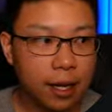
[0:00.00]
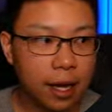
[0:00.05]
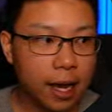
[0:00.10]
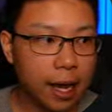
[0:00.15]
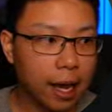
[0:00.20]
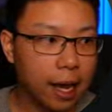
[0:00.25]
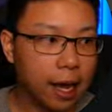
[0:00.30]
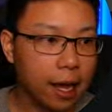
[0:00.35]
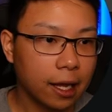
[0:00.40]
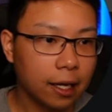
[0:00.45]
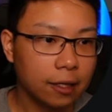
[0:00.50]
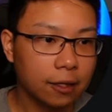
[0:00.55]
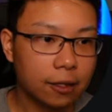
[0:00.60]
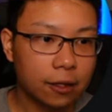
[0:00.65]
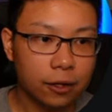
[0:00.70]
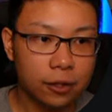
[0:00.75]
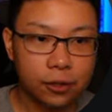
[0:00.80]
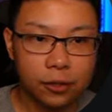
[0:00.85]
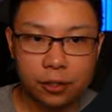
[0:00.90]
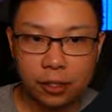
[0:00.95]
And
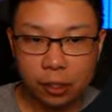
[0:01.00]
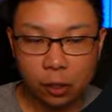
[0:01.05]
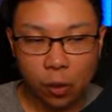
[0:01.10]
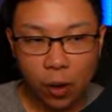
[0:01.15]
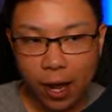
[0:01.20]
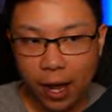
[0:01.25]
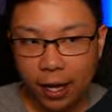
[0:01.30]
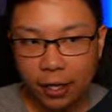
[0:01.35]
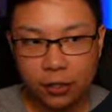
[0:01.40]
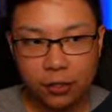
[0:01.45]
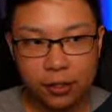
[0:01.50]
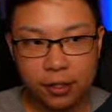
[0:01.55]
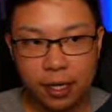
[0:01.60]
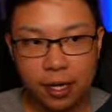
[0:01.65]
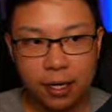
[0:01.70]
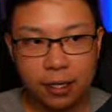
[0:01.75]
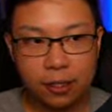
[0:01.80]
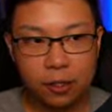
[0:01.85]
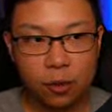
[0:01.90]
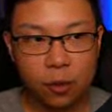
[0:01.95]
there's, you know, Hydra's
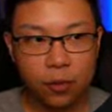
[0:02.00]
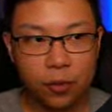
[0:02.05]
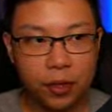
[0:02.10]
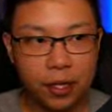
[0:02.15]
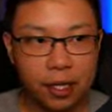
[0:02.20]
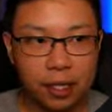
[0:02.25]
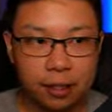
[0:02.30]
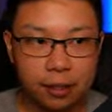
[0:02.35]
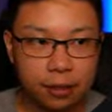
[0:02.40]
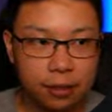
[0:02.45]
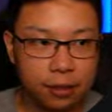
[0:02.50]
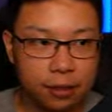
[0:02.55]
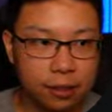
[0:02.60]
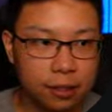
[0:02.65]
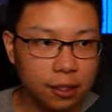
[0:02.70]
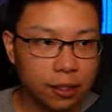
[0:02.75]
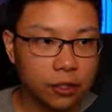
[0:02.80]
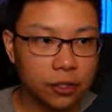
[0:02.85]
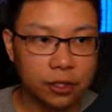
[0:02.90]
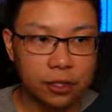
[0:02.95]
got its own thing,
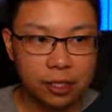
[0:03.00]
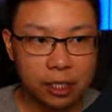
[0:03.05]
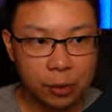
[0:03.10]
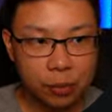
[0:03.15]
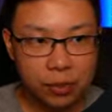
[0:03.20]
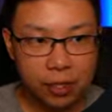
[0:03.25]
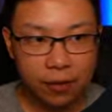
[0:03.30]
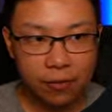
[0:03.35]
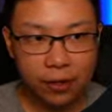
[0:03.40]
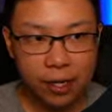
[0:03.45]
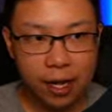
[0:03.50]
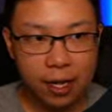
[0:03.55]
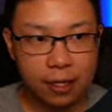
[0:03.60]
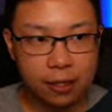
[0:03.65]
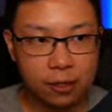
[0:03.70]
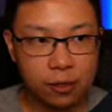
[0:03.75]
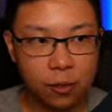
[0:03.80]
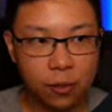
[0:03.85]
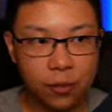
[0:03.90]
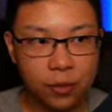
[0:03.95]
dungeon teams have got
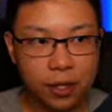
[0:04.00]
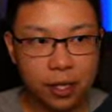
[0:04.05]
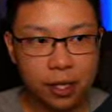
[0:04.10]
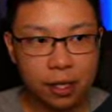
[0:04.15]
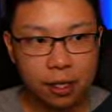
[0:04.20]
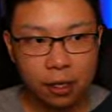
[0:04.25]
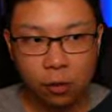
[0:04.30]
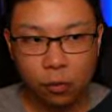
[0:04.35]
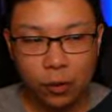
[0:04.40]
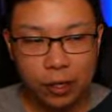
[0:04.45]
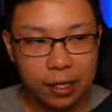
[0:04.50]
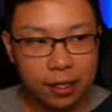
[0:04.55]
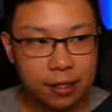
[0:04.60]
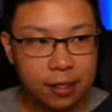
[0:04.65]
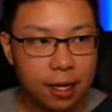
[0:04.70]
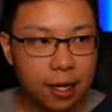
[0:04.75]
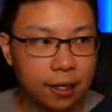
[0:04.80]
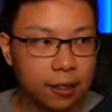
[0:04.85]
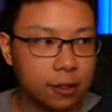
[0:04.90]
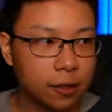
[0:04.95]
its own thing, Arena's
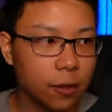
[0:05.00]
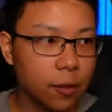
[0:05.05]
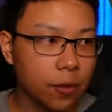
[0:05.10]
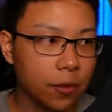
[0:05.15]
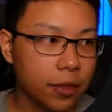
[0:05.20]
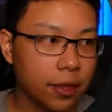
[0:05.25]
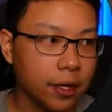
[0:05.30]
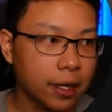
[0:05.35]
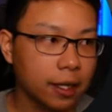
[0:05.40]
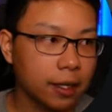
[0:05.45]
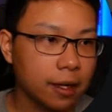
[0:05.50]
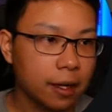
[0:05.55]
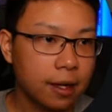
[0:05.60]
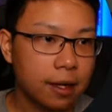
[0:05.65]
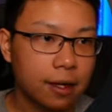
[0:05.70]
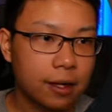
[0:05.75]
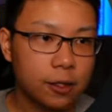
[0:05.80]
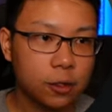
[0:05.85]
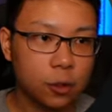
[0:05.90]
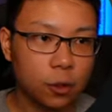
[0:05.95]
got its own thing.
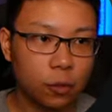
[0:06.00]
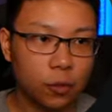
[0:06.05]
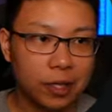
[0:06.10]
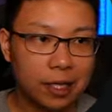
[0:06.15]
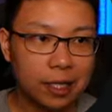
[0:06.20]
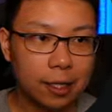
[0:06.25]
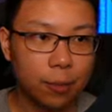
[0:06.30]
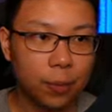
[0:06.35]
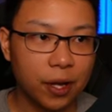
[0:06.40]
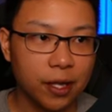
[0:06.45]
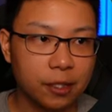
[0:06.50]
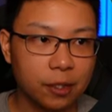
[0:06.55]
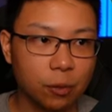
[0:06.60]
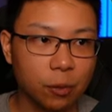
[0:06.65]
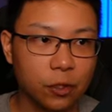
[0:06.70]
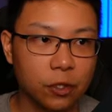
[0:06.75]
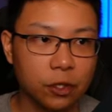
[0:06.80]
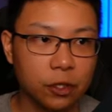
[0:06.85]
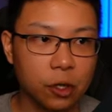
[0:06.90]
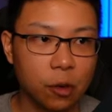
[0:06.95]
So it really depends on
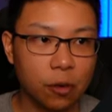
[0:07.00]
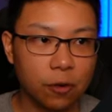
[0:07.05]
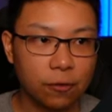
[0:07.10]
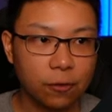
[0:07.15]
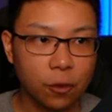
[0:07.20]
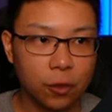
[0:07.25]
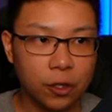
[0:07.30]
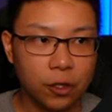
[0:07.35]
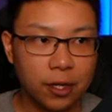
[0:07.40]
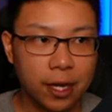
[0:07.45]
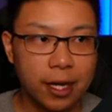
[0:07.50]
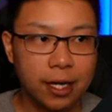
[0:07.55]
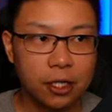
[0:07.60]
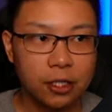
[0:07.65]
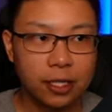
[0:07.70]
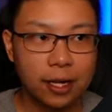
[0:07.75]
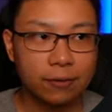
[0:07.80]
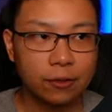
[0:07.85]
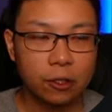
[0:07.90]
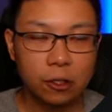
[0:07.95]
what you're going for. You kind of
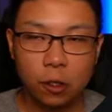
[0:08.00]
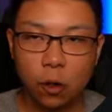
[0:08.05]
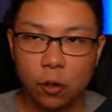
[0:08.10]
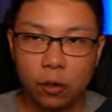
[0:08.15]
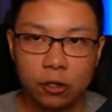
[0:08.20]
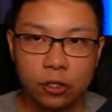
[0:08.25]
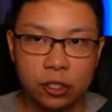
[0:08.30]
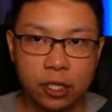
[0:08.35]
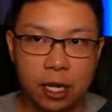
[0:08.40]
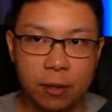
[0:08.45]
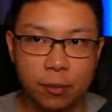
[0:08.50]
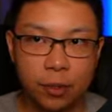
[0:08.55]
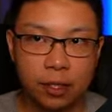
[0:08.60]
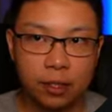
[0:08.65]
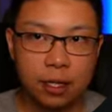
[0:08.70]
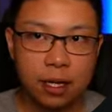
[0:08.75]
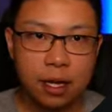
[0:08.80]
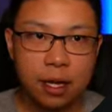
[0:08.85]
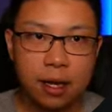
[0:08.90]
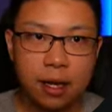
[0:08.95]
just have to know your
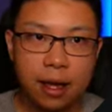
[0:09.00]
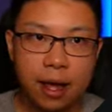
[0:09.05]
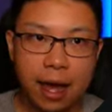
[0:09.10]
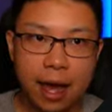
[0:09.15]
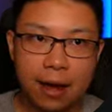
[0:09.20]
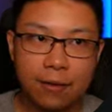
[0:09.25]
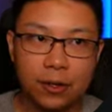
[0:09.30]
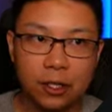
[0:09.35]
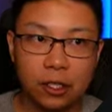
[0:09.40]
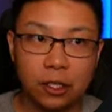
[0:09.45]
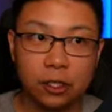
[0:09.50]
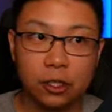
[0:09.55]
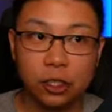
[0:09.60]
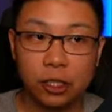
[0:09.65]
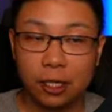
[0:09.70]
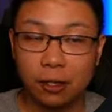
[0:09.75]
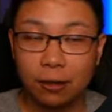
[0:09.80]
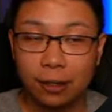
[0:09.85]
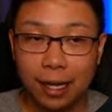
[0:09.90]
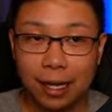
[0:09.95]
champion, have a good
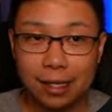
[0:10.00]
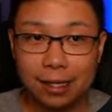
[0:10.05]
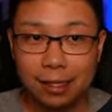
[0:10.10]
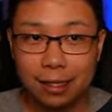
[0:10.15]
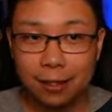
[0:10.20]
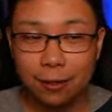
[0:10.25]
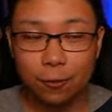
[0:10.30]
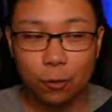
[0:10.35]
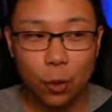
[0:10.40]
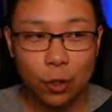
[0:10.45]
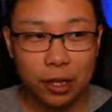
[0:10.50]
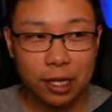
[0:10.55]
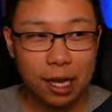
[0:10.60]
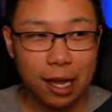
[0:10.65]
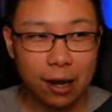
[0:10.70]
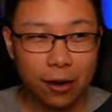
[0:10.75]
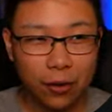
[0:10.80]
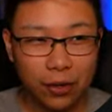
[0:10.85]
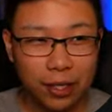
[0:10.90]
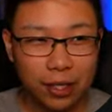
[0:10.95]
general idea of what the
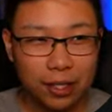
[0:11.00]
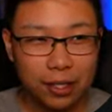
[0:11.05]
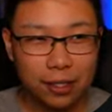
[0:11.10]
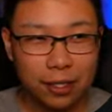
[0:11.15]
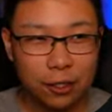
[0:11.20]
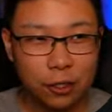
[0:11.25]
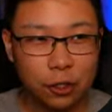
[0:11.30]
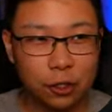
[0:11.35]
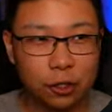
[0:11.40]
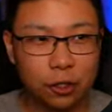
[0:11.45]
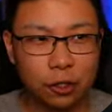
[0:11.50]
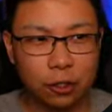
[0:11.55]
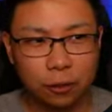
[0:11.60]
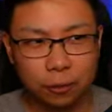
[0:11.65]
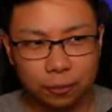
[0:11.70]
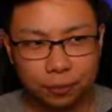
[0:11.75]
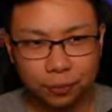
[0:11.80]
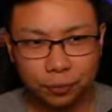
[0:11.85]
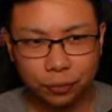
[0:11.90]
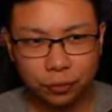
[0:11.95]
area is that you're
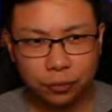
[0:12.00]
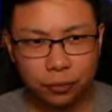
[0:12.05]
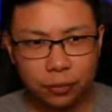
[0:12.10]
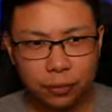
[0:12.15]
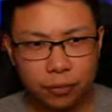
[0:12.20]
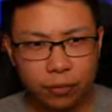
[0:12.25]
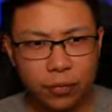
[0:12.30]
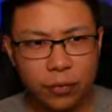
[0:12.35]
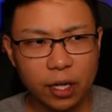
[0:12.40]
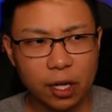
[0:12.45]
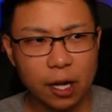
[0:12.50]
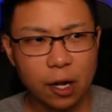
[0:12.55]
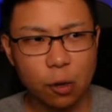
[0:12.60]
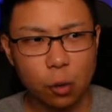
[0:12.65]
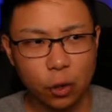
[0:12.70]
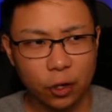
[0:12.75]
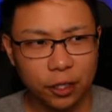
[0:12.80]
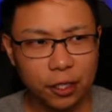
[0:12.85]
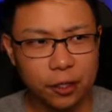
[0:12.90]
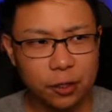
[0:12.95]
uh,
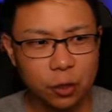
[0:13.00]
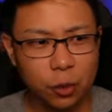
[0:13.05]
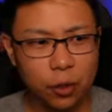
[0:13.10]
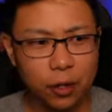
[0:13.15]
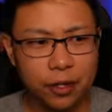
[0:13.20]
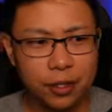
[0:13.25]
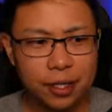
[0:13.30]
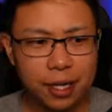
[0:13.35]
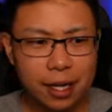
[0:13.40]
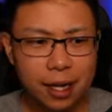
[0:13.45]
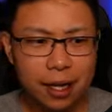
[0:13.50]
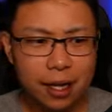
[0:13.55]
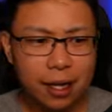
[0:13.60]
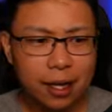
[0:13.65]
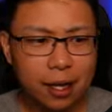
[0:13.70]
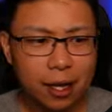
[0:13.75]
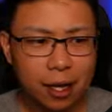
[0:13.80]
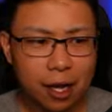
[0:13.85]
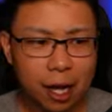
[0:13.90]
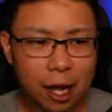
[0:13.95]
working towards.
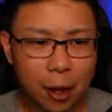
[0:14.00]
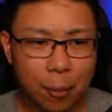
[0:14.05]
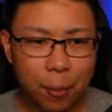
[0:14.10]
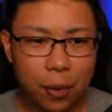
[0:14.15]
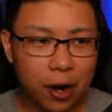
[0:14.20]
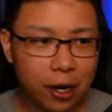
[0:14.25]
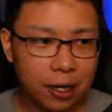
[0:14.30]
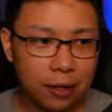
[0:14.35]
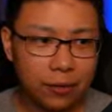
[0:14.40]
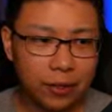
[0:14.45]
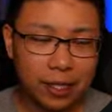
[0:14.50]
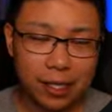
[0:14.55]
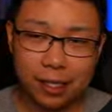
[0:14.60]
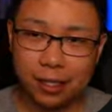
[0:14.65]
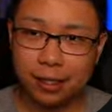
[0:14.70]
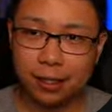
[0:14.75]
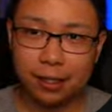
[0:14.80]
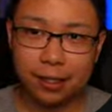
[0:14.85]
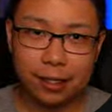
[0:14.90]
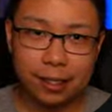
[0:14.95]
Uh, part of it
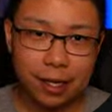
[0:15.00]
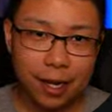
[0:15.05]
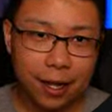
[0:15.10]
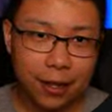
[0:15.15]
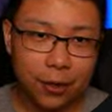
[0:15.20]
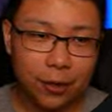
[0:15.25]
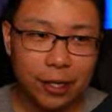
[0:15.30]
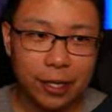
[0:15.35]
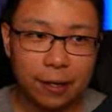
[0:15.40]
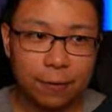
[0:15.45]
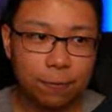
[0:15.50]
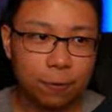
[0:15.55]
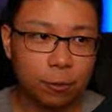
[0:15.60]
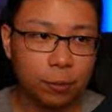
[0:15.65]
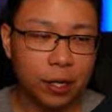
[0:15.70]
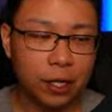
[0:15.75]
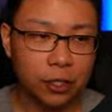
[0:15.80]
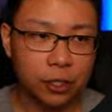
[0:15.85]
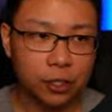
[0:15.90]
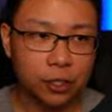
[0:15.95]
is gathering
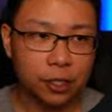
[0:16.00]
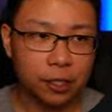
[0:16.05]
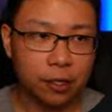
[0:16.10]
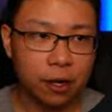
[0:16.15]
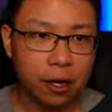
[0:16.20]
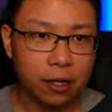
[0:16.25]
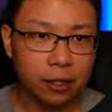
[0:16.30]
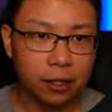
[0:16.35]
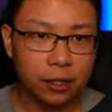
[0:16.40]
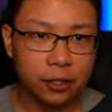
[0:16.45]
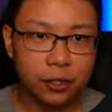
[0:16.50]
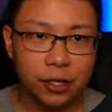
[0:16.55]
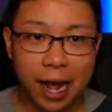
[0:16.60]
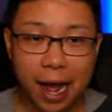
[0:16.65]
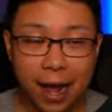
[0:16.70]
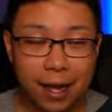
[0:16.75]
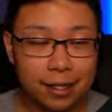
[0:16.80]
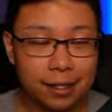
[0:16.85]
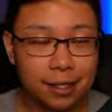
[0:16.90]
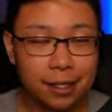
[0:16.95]
information and knowledge,
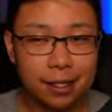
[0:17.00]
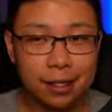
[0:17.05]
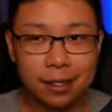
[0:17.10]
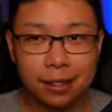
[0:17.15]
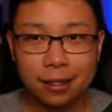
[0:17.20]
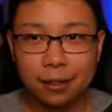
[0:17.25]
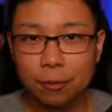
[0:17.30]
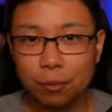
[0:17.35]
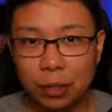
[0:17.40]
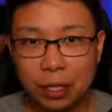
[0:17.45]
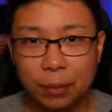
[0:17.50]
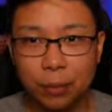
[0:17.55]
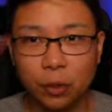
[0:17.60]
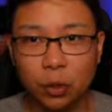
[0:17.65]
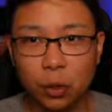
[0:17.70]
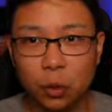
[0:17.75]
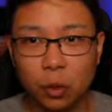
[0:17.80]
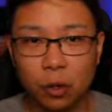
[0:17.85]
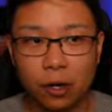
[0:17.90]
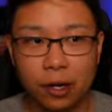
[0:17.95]
asking people
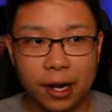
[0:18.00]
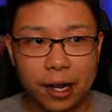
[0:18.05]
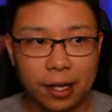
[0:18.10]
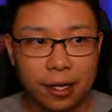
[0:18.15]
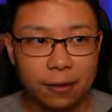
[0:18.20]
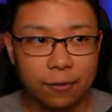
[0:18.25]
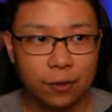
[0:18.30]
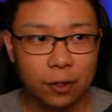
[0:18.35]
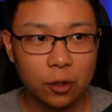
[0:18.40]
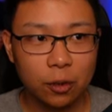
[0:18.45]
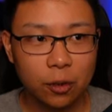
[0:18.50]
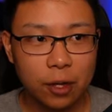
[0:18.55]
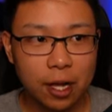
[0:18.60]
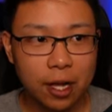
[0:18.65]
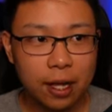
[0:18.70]
who are ahead of you,